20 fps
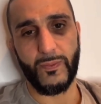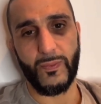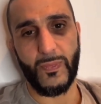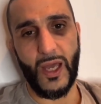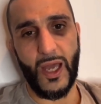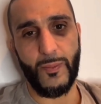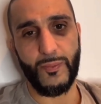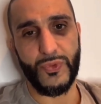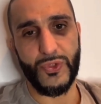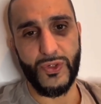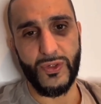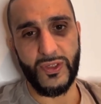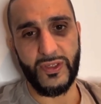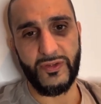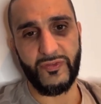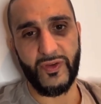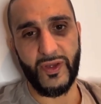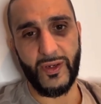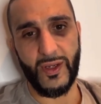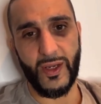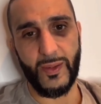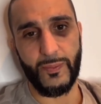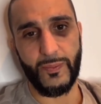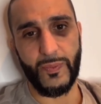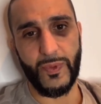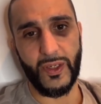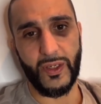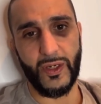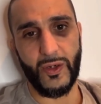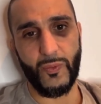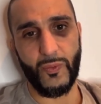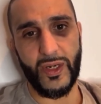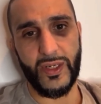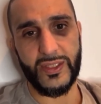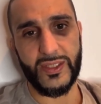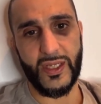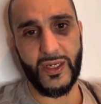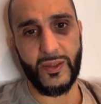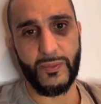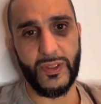I'm purely fed up. They're gonna rent
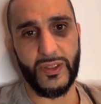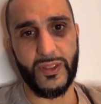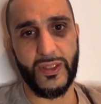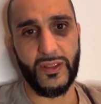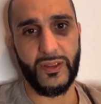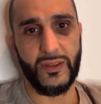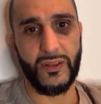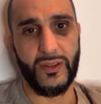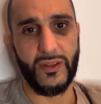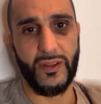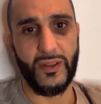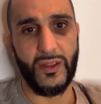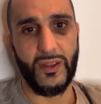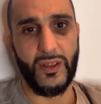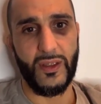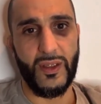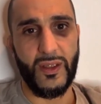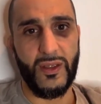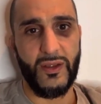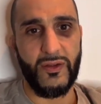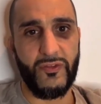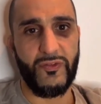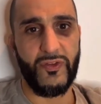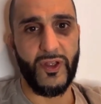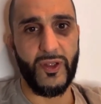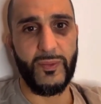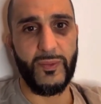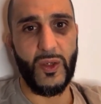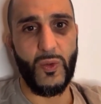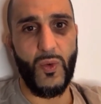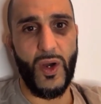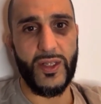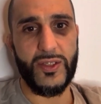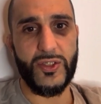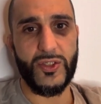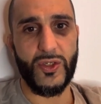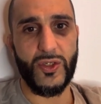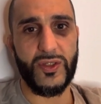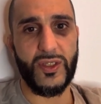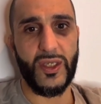us out of building. Filming what?
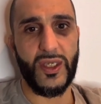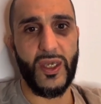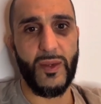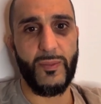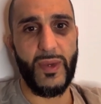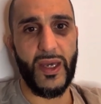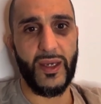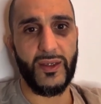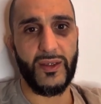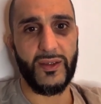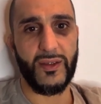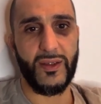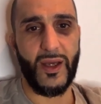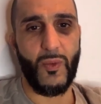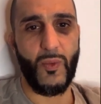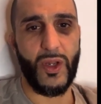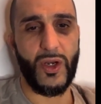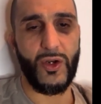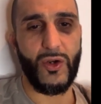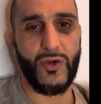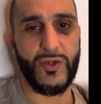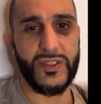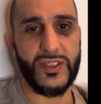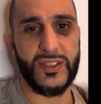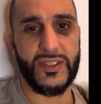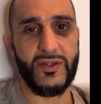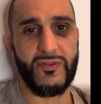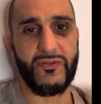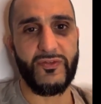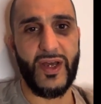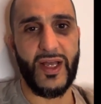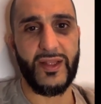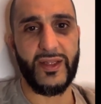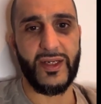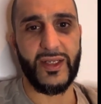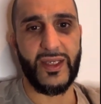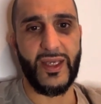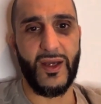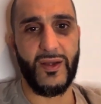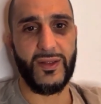Sûreté Québec. I want to know, is this a
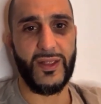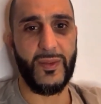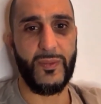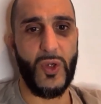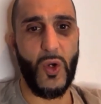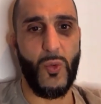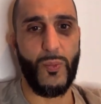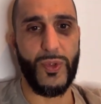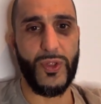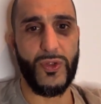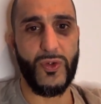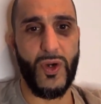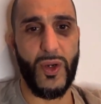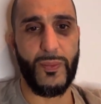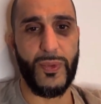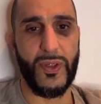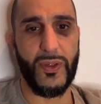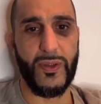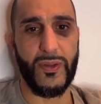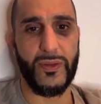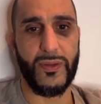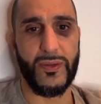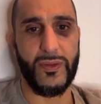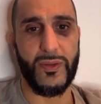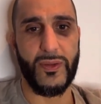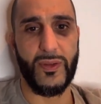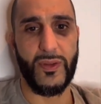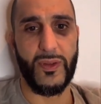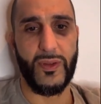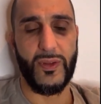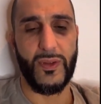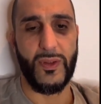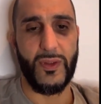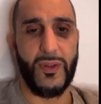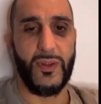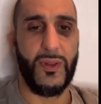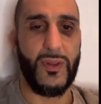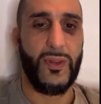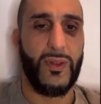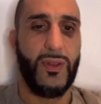valid account? Let me open you up here.
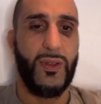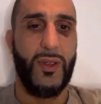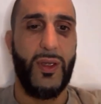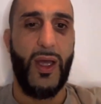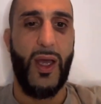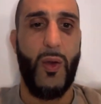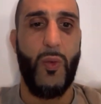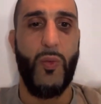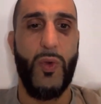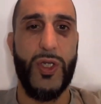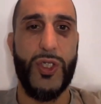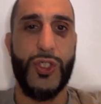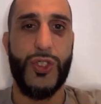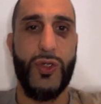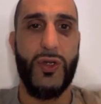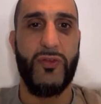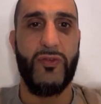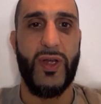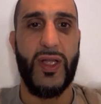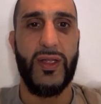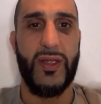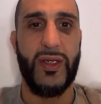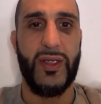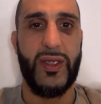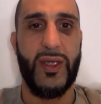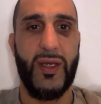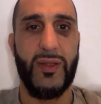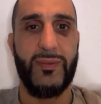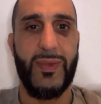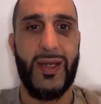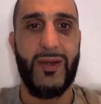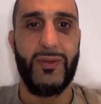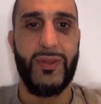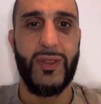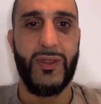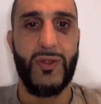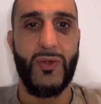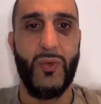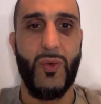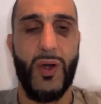I wish you're a valid account. I don't
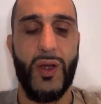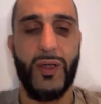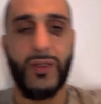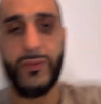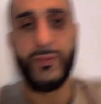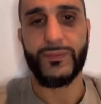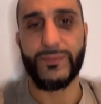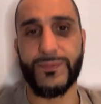think you are.